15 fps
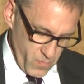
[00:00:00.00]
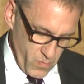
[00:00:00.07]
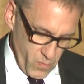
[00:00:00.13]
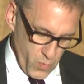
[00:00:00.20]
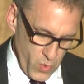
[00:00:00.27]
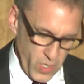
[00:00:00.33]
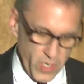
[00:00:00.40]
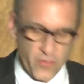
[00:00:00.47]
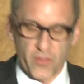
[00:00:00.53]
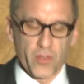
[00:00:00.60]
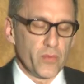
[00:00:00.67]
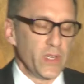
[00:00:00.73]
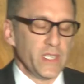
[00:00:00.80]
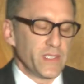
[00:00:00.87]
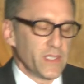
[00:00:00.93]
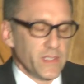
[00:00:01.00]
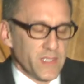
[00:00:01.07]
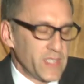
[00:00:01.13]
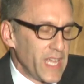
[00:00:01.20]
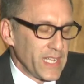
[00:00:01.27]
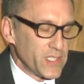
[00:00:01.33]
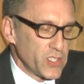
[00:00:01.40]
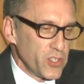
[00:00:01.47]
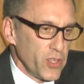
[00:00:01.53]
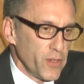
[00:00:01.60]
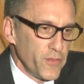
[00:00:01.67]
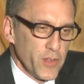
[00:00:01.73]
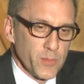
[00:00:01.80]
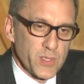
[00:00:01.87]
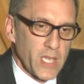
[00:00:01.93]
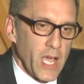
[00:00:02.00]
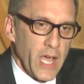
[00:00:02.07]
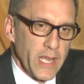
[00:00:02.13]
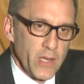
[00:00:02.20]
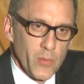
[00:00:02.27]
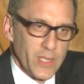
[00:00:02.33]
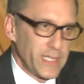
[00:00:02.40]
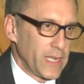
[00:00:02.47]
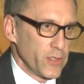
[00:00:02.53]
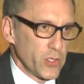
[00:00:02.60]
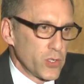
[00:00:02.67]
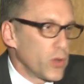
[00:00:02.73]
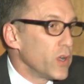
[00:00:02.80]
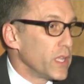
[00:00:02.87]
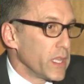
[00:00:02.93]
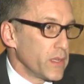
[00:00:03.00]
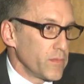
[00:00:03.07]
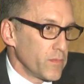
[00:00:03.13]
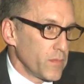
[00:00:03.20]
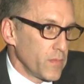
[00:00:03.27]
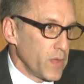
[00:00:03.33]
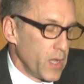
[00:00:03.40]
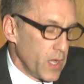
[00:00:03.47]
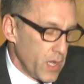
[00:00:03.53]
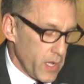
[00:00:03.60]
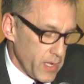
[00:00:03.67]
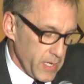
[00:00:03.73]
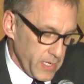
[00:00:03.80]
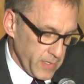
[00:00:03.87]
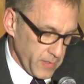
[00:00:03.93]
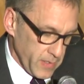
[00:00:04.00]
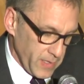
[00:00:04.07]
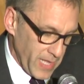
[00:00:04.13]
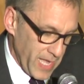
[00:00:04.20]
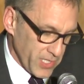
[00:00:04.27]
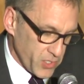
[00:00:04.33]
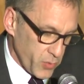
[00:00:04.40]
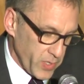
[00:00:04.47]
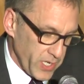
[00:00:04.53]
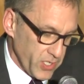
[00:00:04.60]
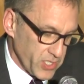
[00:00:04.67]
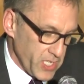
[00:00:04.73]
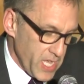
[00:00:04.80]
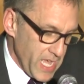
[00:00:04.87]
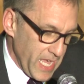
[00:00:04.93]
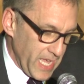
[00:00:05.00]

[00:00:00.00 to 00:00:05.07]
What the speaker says: one of the reasons that studio films kind of went down the toilet in the last 20 years.